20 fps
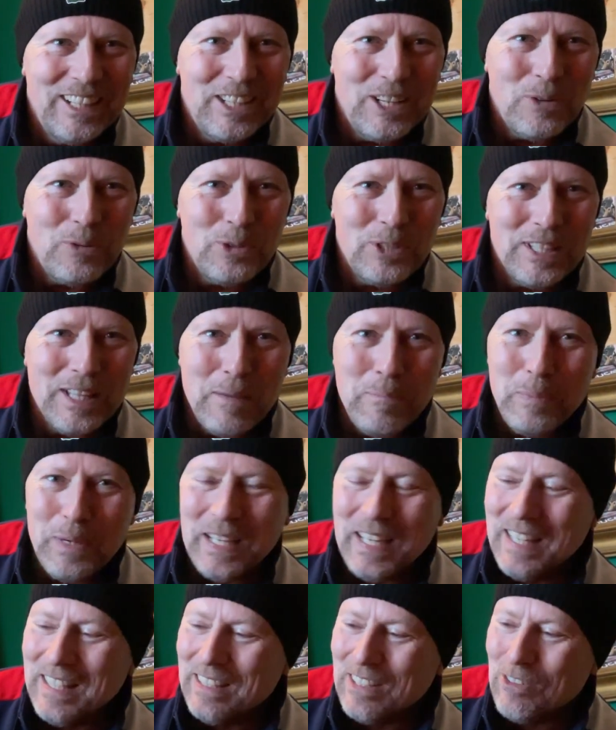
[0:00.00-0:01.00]
No wonder they're
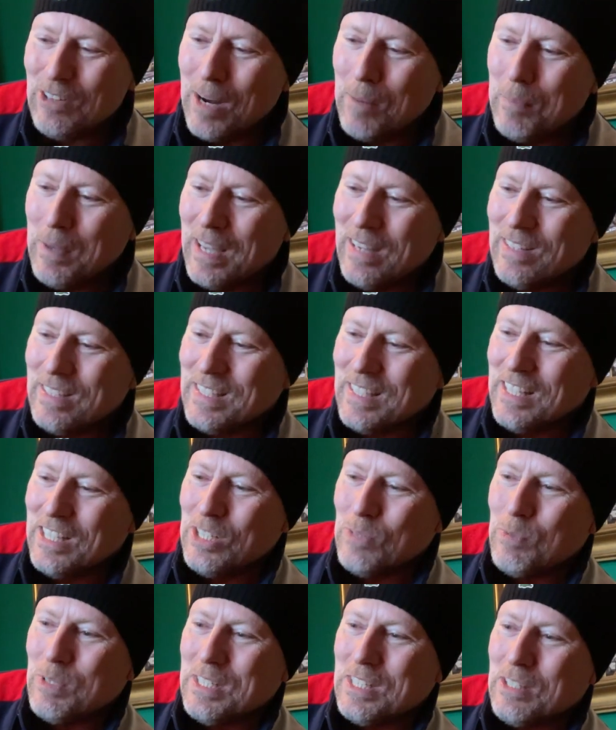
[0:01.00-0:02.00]
beating the crap out of
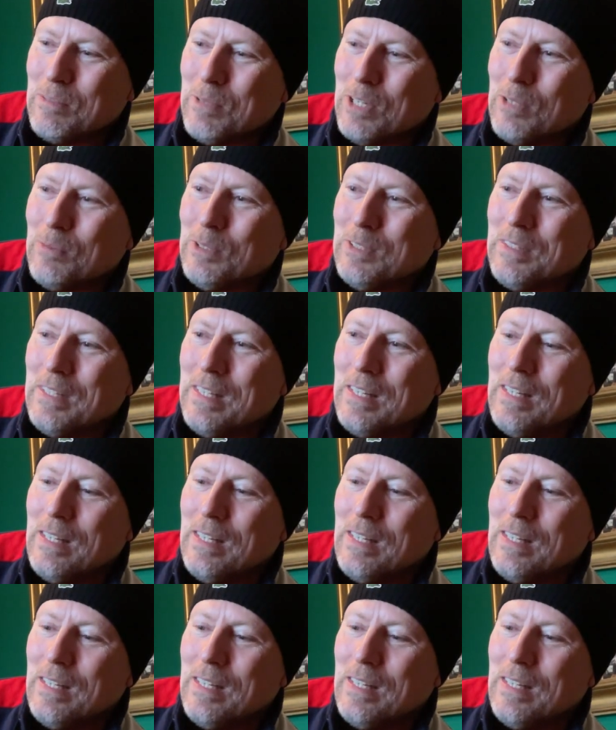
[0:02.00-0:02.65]
Sainsbury's at the moment.